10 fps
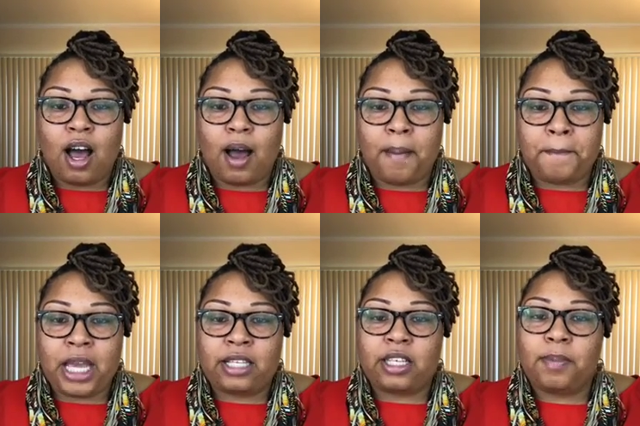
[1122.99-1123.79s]

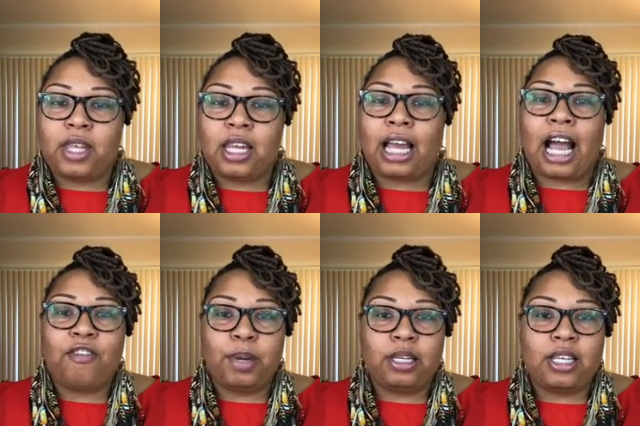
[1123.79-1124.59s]
And something like,
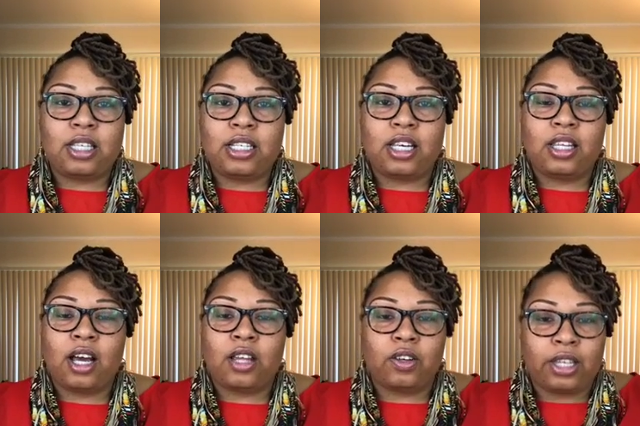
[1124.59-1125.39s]
I've been listening to
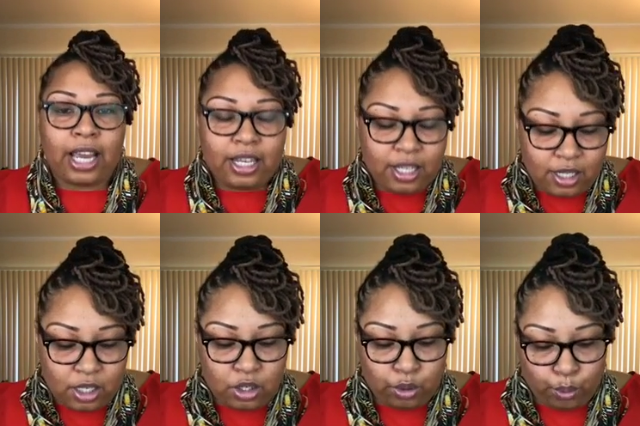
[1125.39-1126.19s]
the other
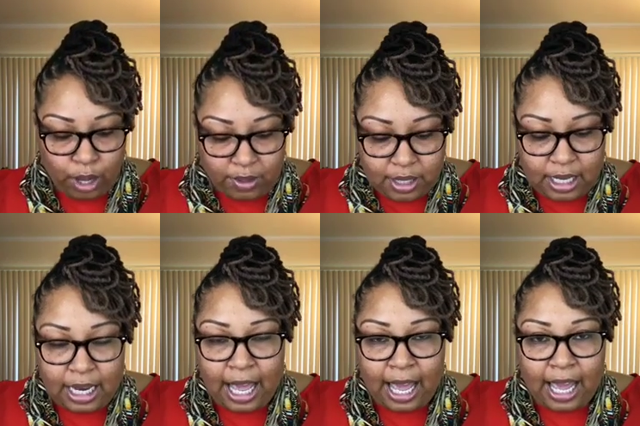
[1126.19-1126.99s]
ladies throughout the
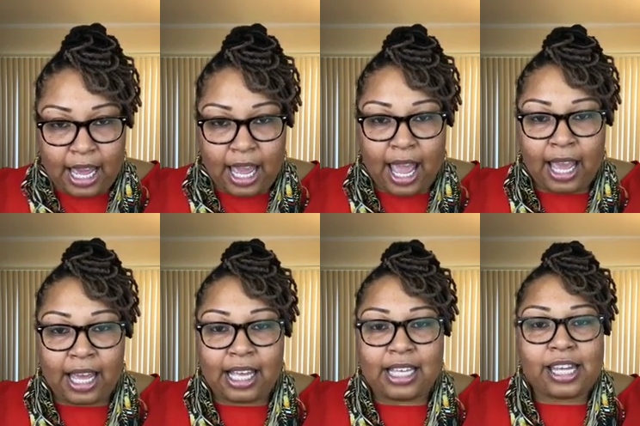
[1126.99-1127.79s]
day
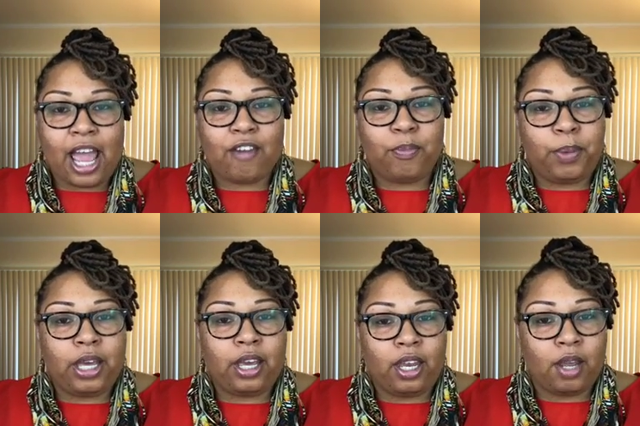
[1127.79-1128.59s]
and have
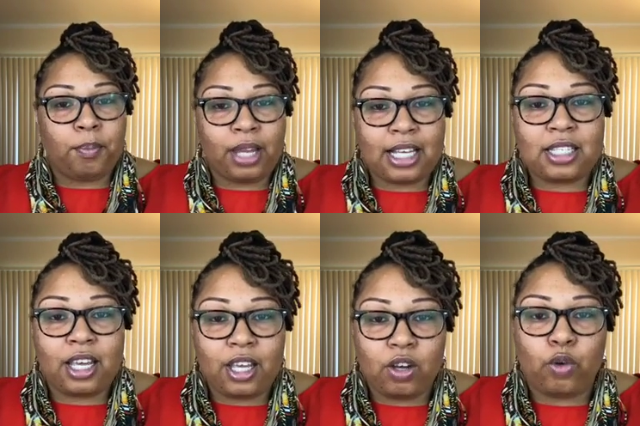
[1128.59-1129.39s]
been blessed
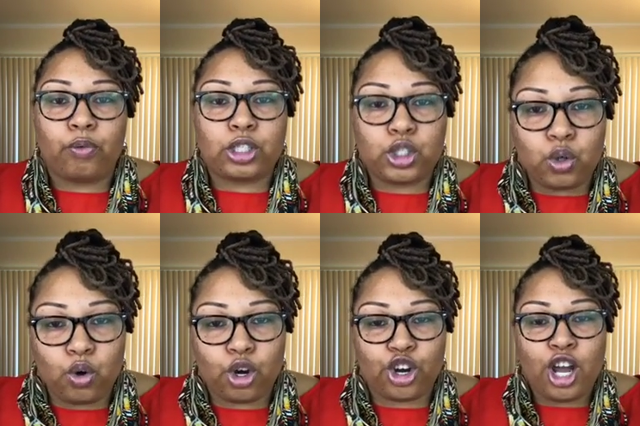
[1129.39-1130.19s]
and healed for
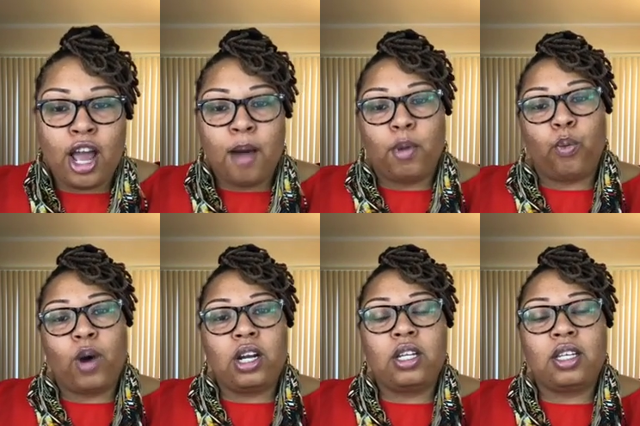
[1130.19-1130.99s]
sure. But
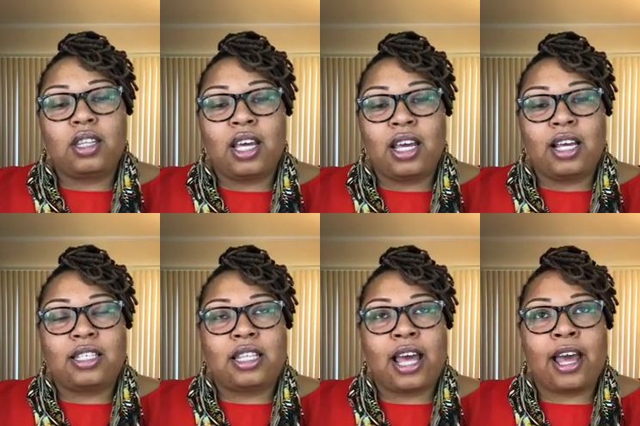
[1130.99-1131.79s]
one of the
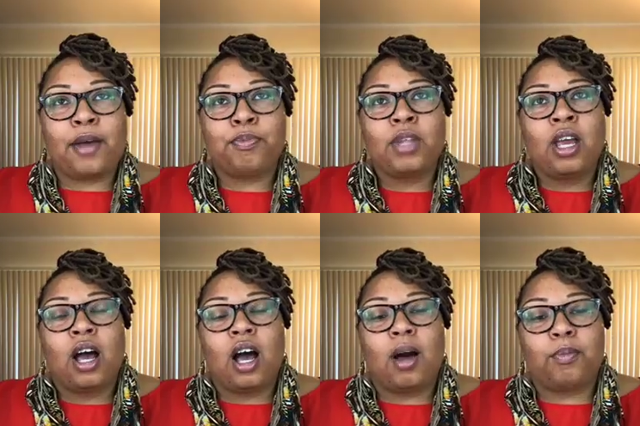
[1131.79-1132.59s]
things that
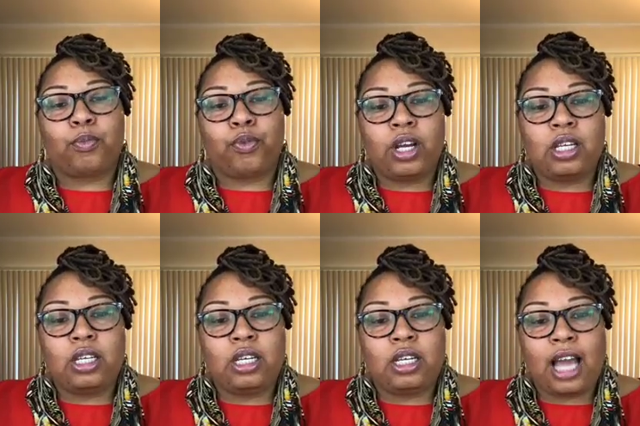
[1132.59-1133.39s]

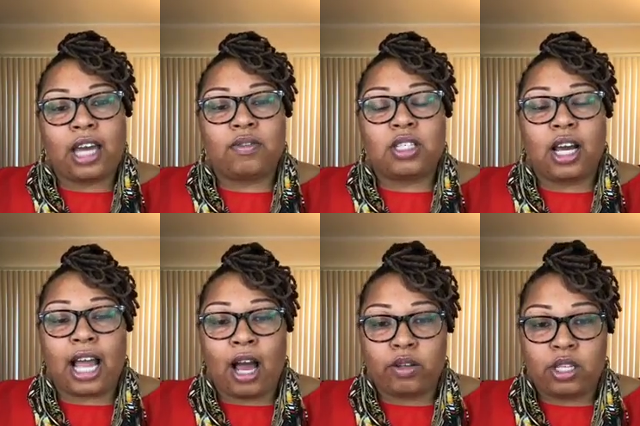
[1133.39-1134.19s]
really kind of
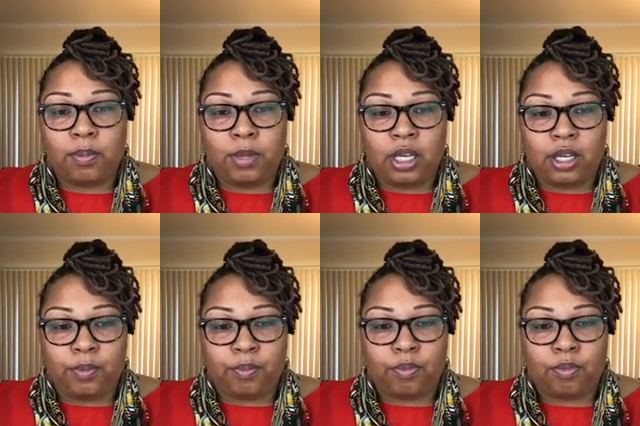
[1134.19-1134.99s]
stuck out to
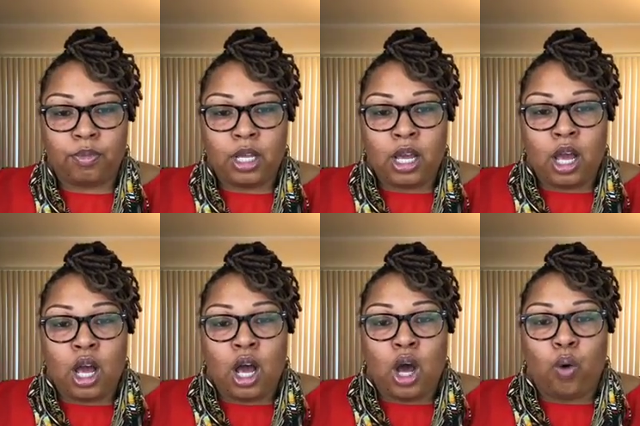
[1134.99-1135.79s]
me
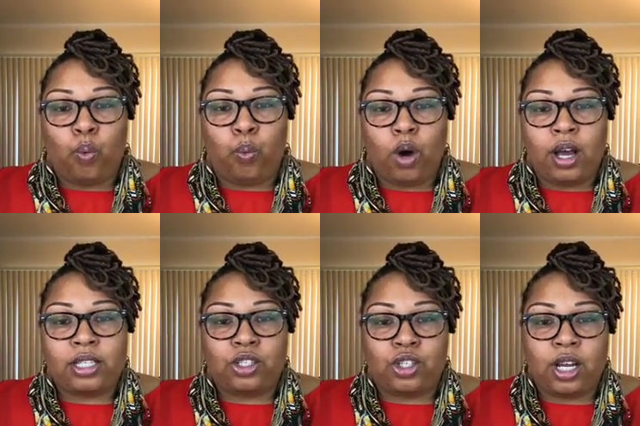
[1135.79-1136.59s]

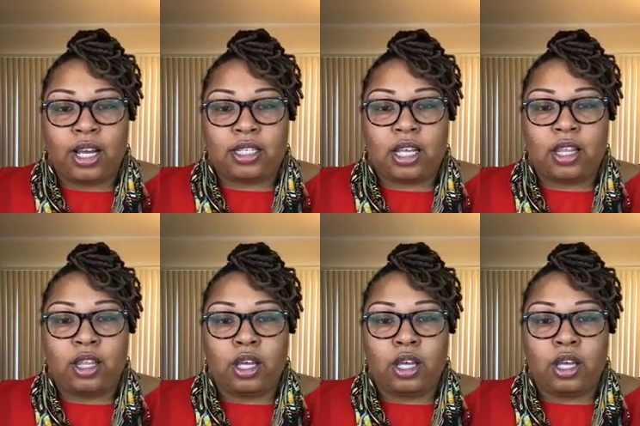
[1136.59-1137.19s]
was just